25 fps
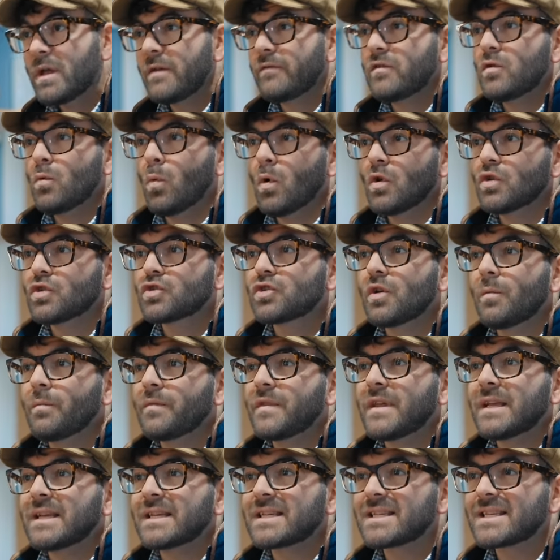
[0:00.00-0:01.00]
If you want
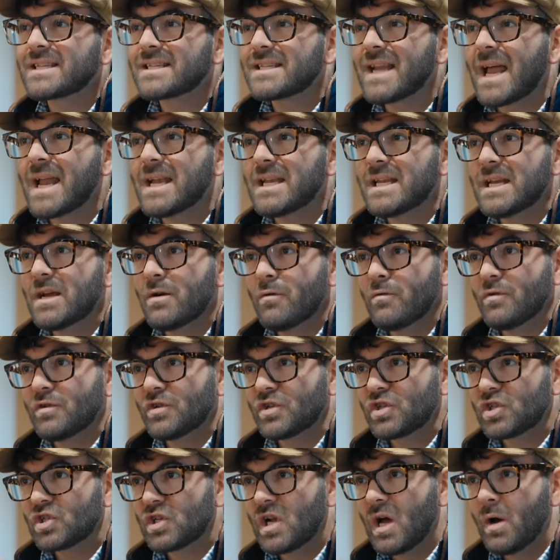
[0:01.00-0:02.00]
something steadier and
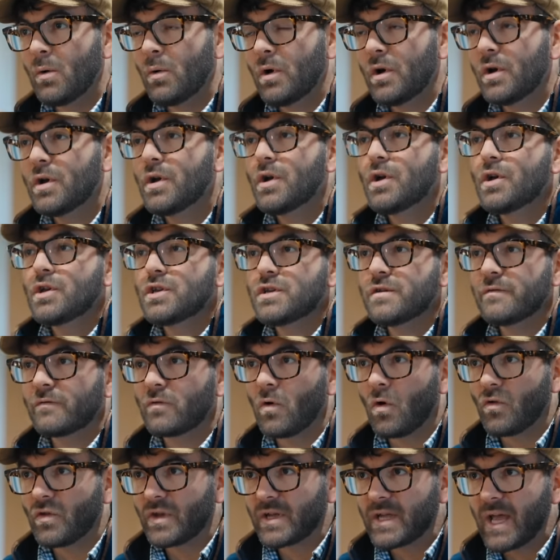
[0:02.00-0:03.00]
slower, you've
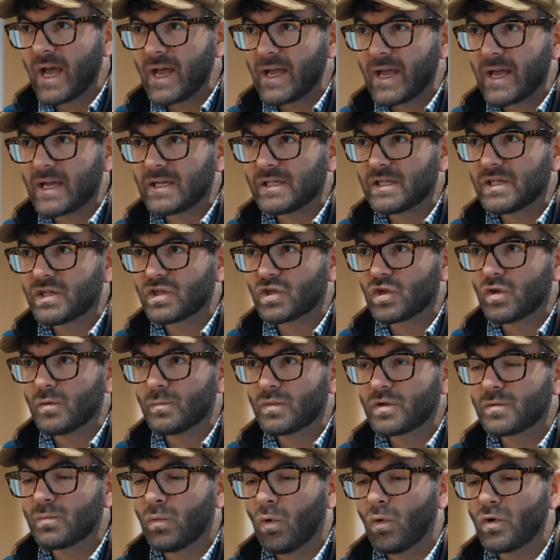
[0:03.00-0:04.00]
got the K80
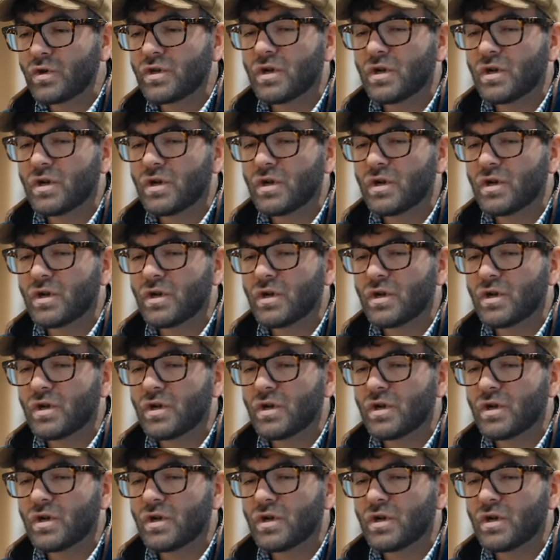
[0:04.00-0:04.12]
Super Sport.